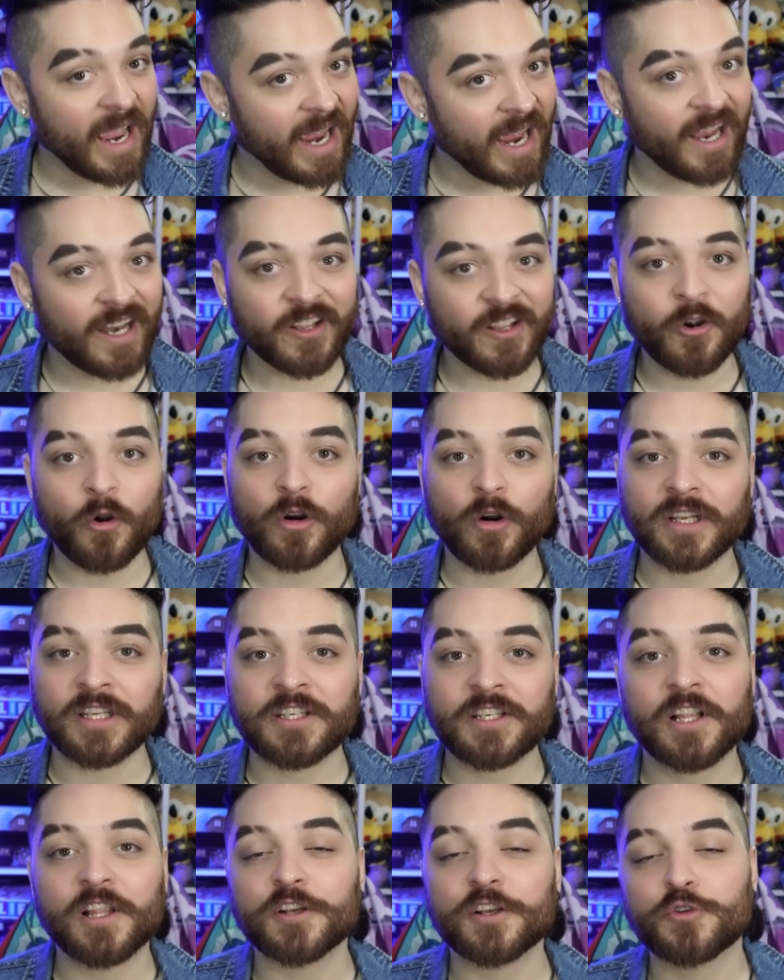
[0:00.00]
And according
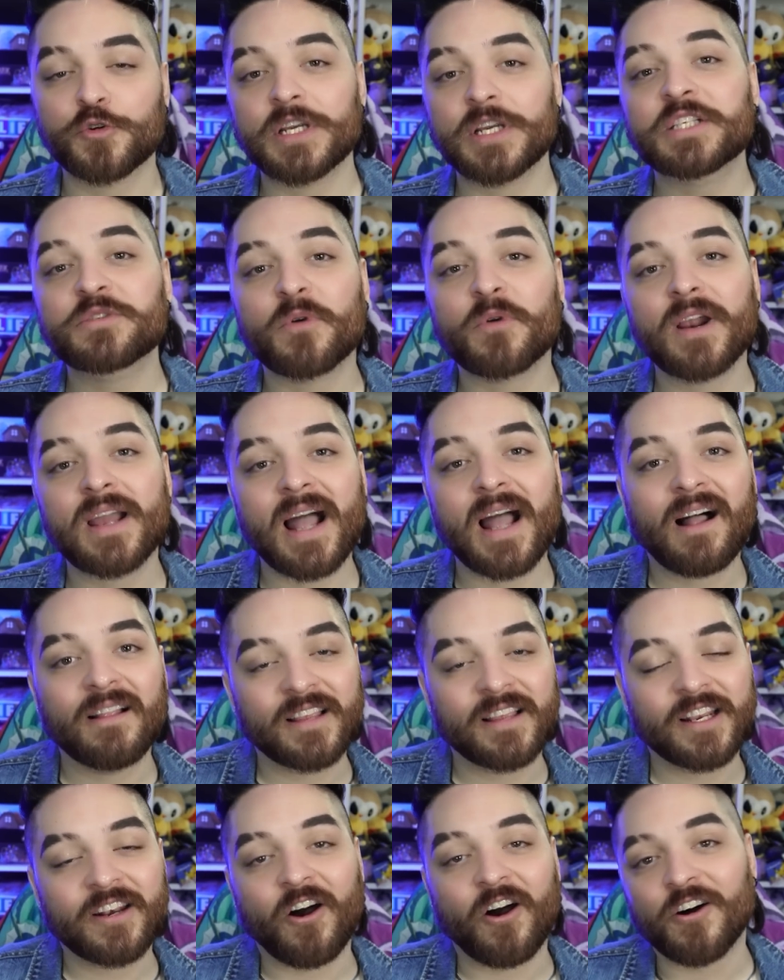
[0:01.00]
to Latrice Royale
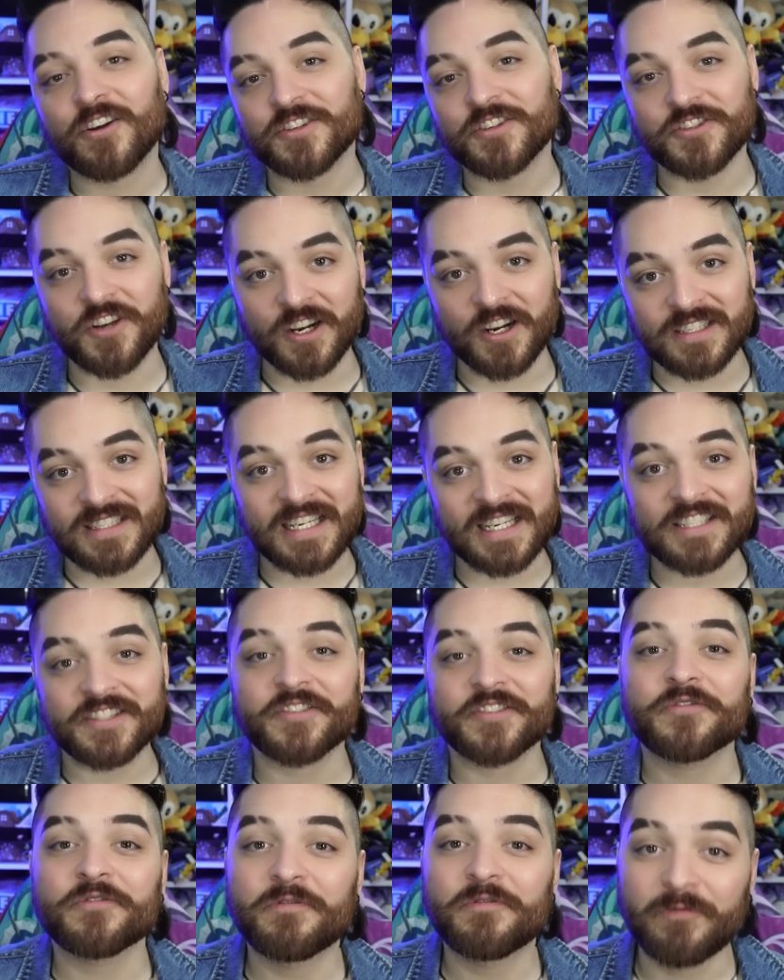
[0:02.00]
in All Stars
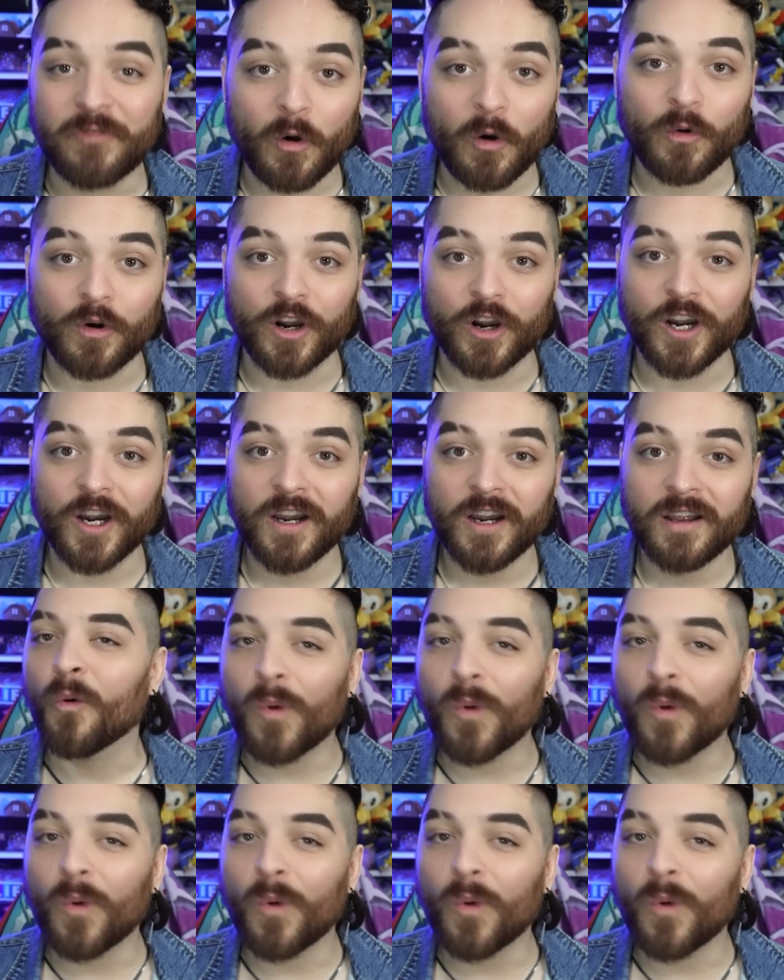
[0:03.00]
Season 4,